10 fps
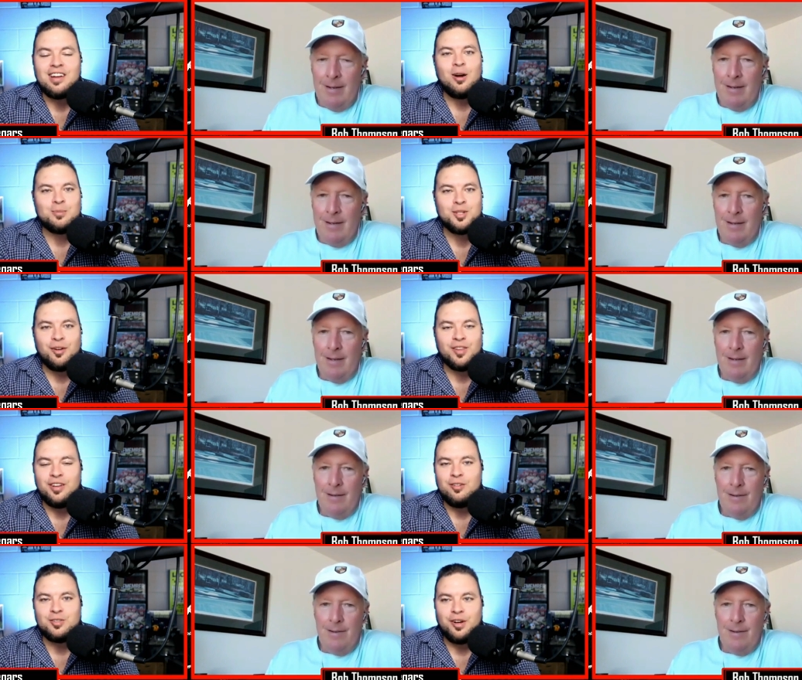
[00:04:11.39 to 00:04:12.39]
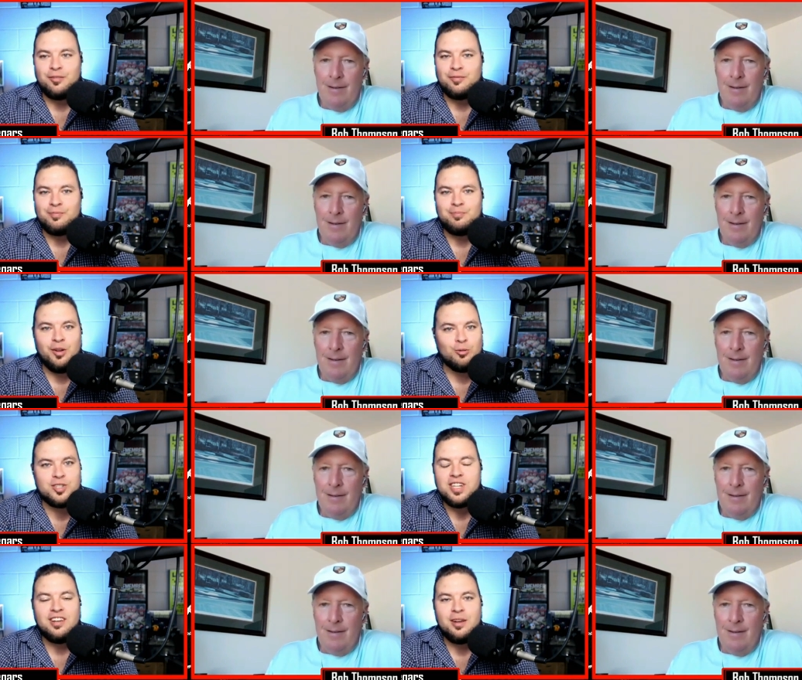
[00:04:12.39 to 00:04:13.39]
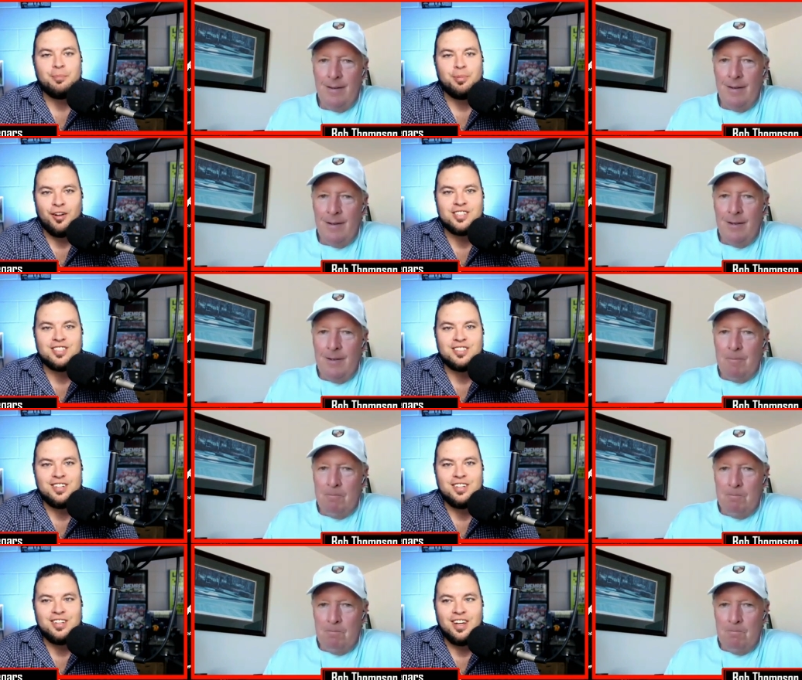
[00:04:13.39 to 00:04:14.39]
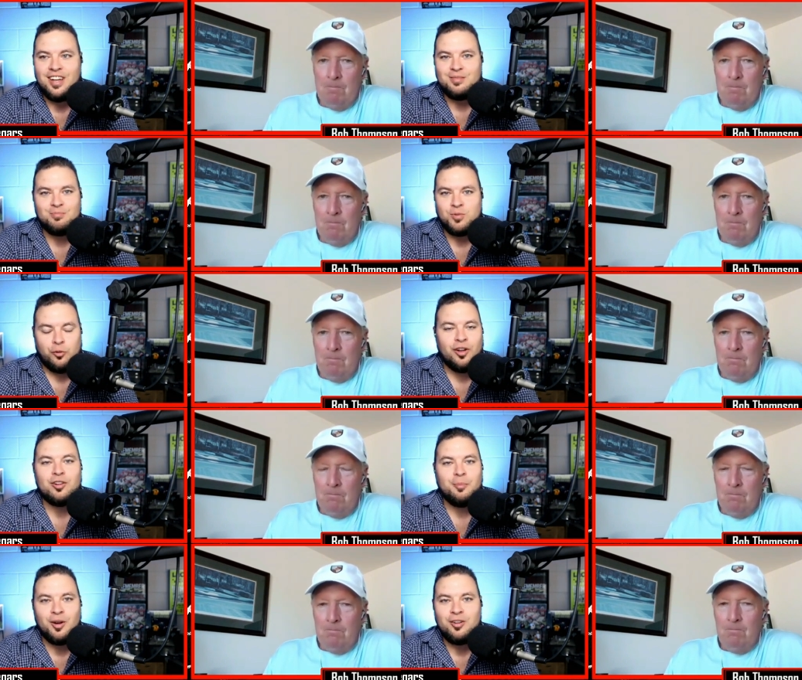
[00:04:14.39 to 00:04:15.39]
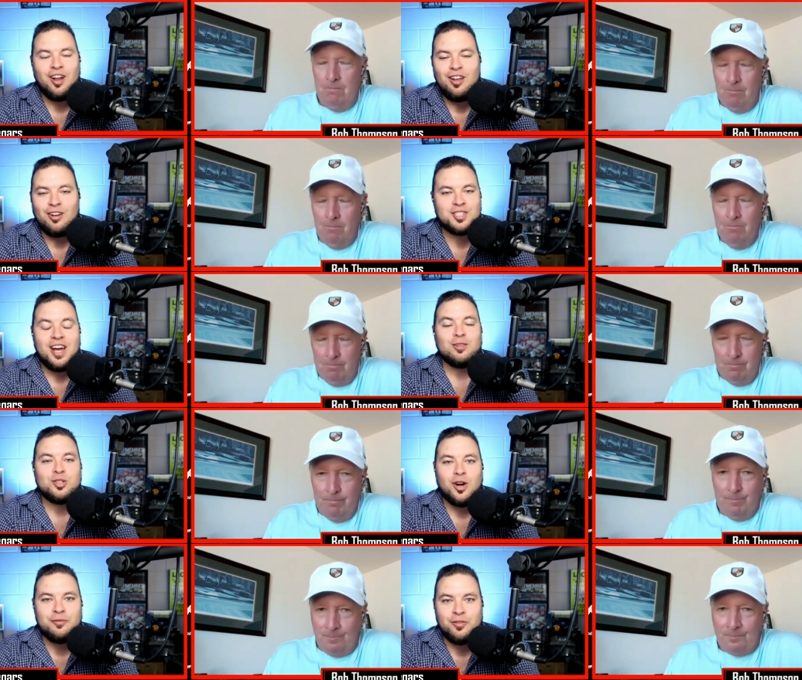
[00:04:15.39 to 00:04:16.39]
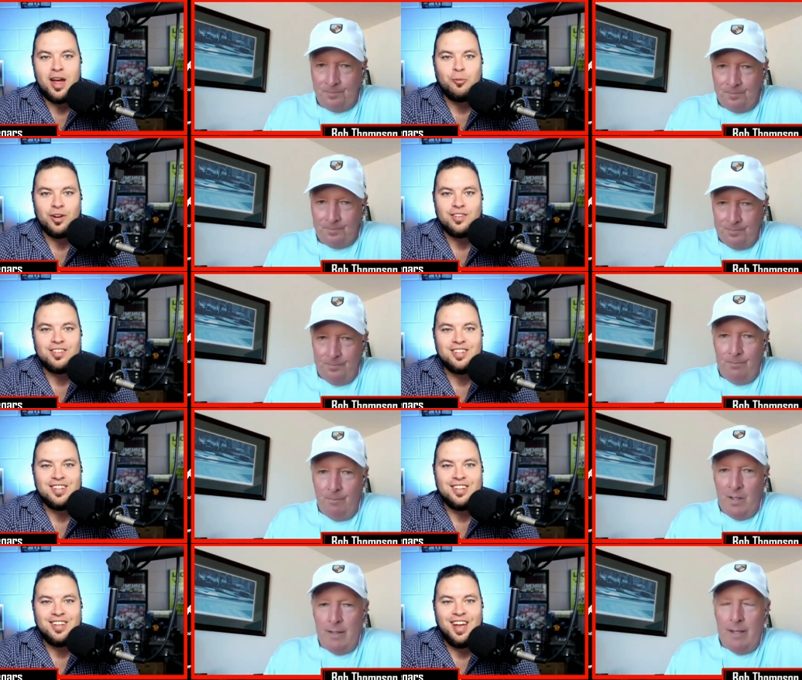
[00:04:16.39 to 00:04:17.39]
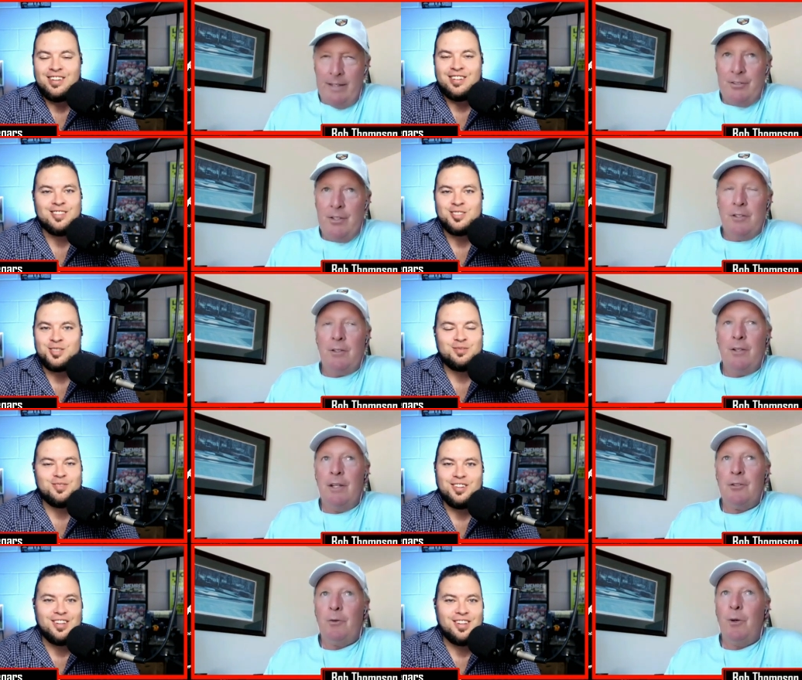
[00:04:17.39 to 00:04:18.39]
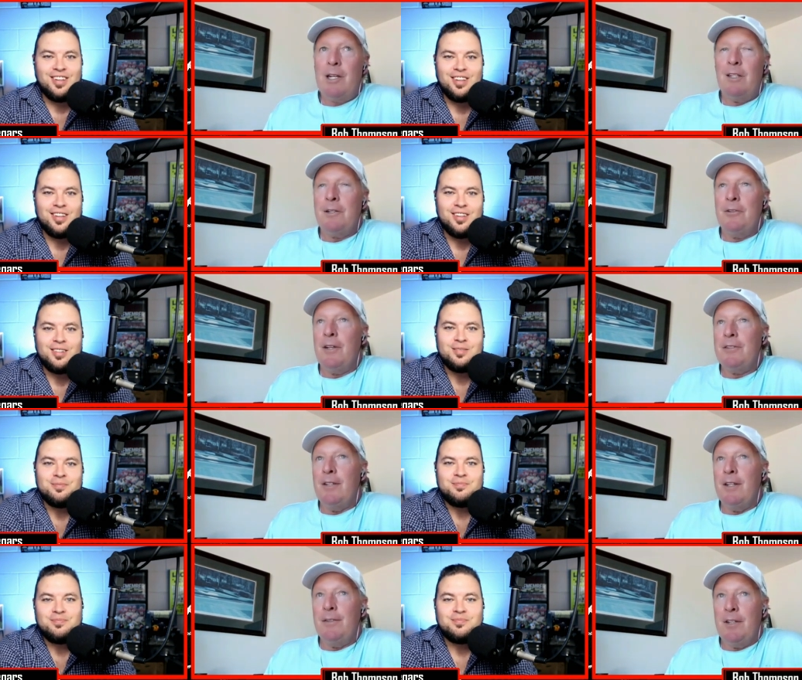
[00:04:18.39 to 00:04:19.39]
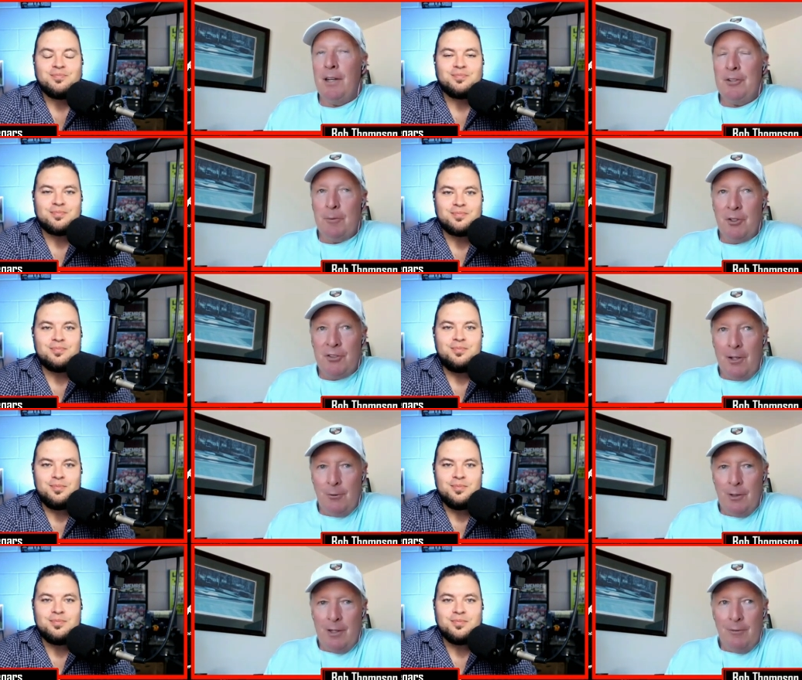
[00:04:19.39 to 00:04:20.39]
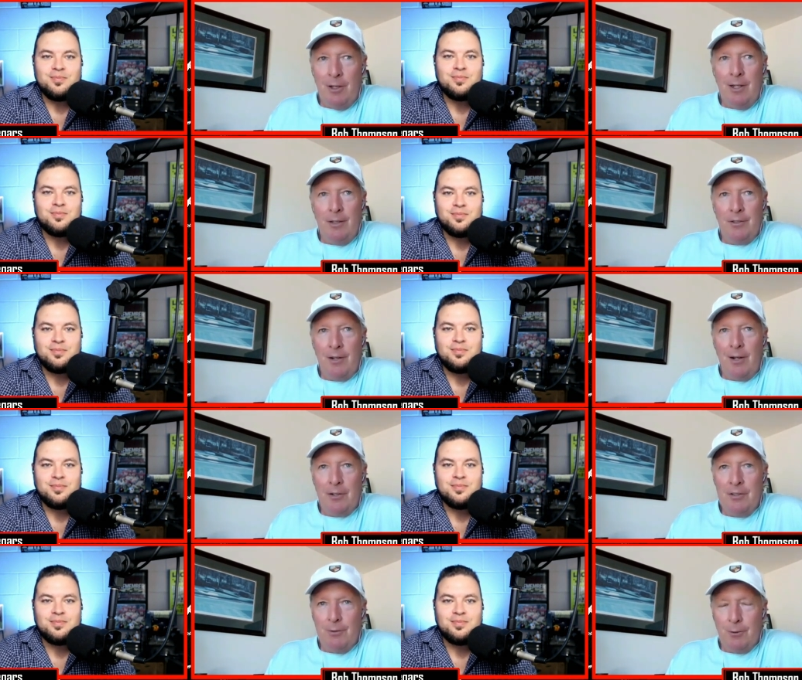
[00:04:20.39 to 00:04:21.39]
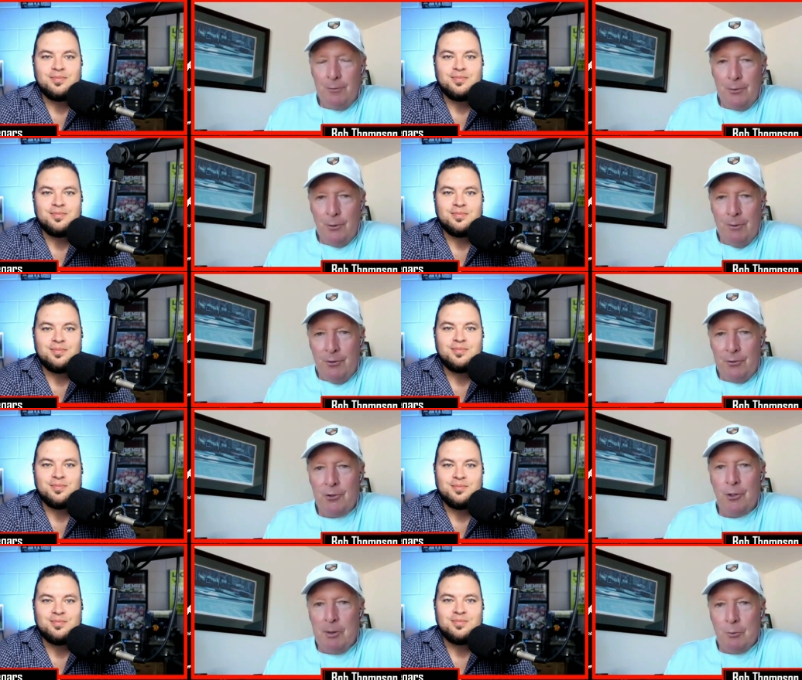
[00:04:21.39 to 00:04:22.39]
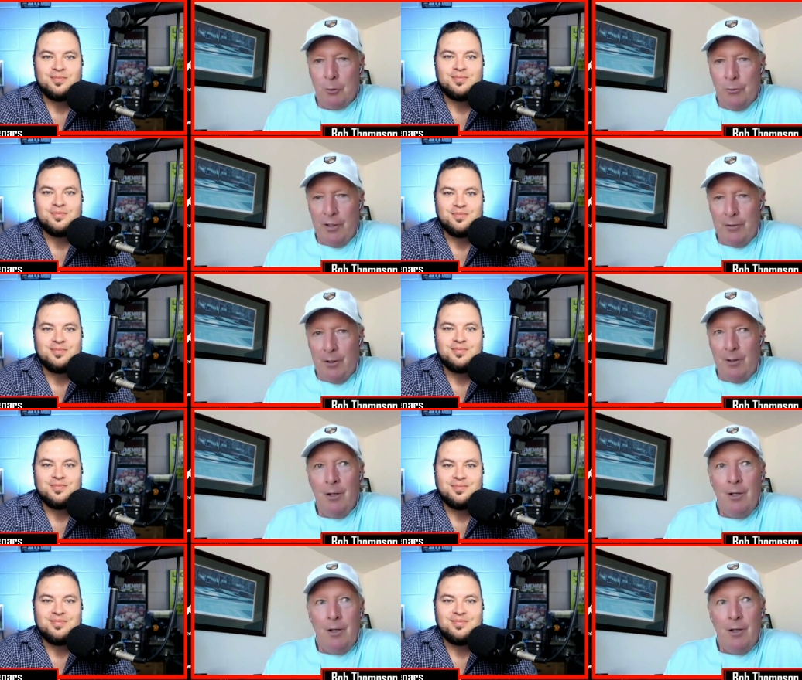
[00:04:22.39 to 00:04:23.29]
Speaker 1: comes off the heels of you know CNN plus uh, three hundred million dollars down the drain for that one.
Speaker 2: It, yeah, it's, it's, it's it's quite clear that the the guys from Discovery have an entirely different view of the streaming world than the